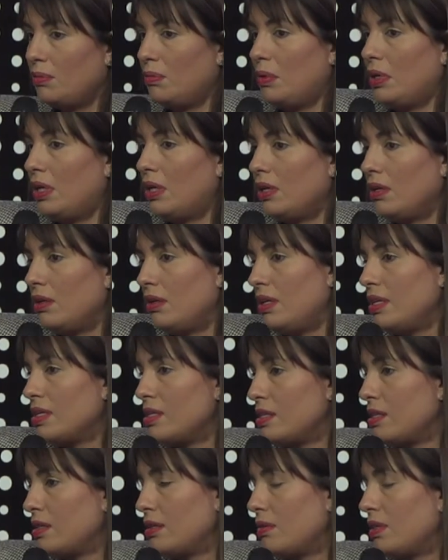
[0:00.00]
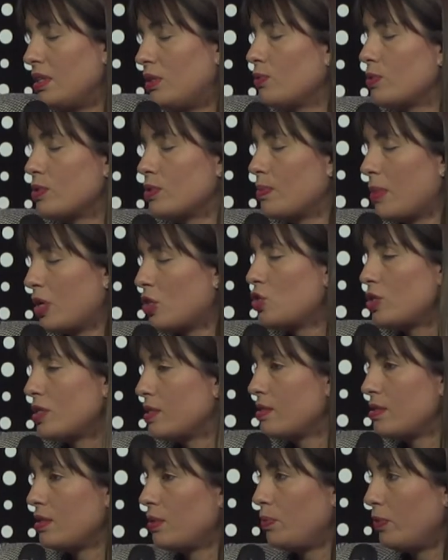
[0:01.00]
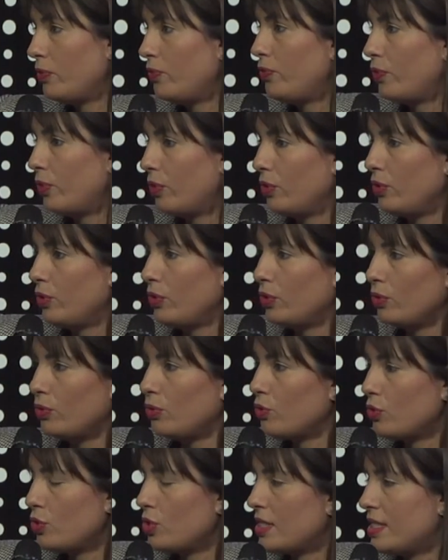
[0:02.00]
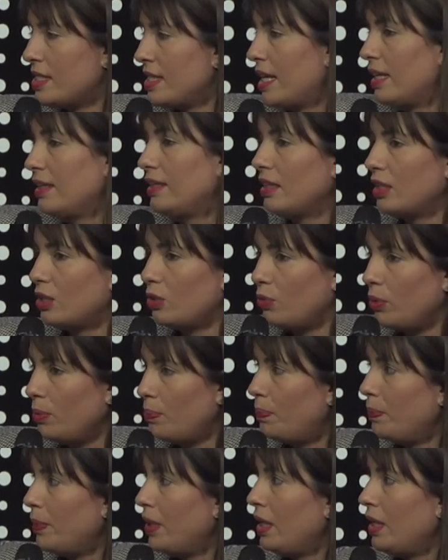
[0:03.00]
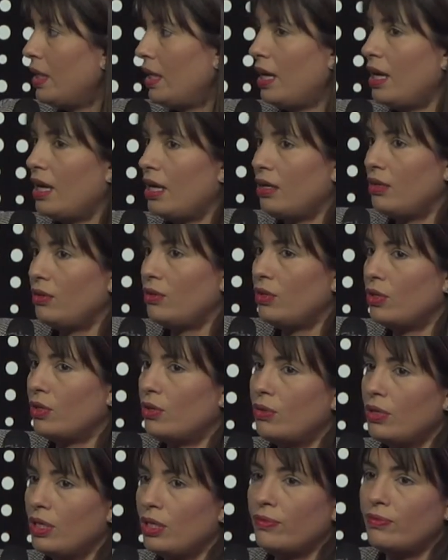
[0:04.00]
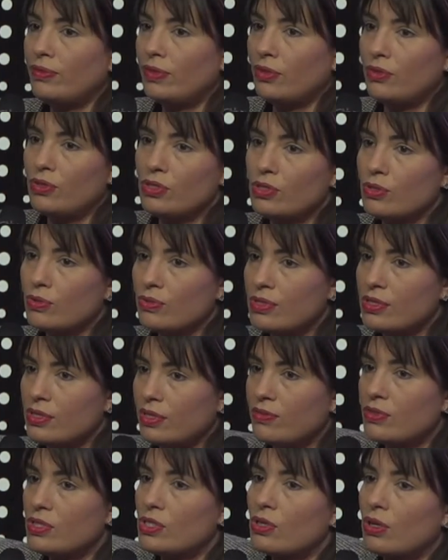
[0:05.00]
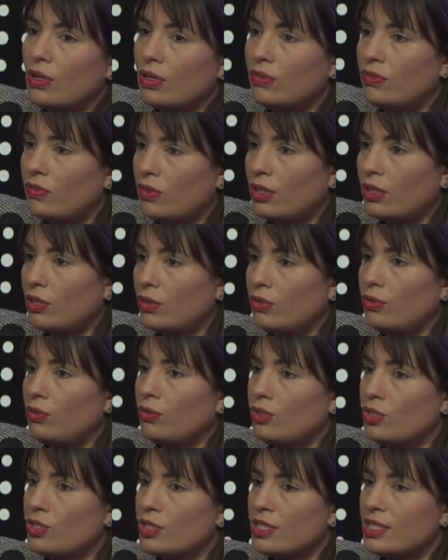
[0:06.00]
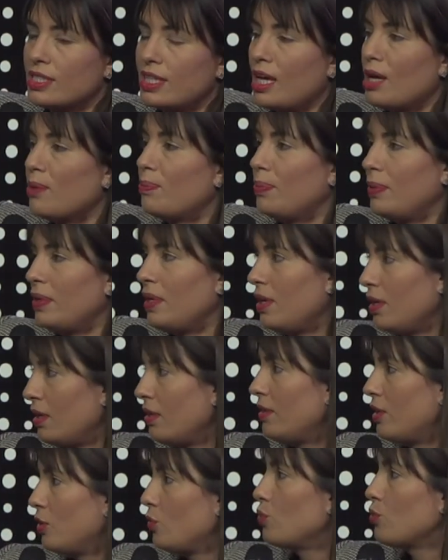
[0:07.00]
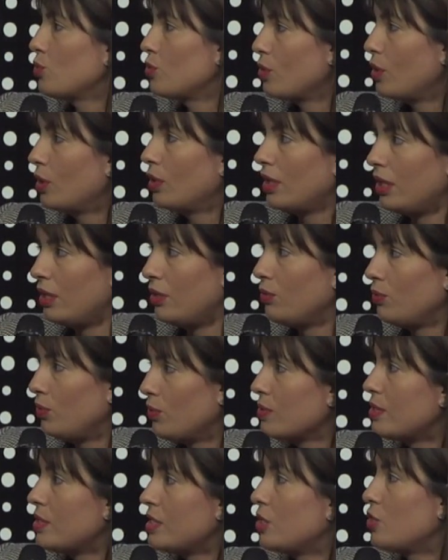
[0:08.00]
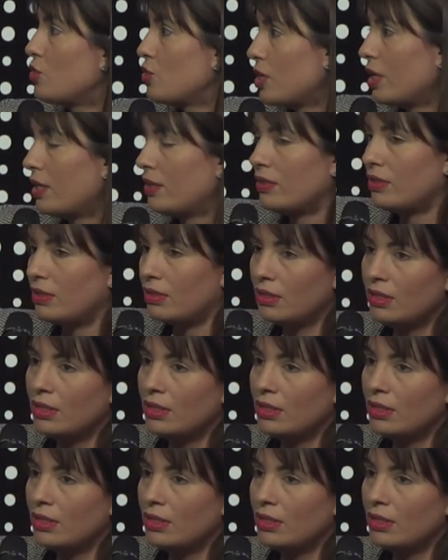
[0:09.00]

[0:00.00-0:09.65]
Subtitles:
it was much easier before. You just sell the equipment, and if there is no service contract, you're just happy that you sold, and you don't see each other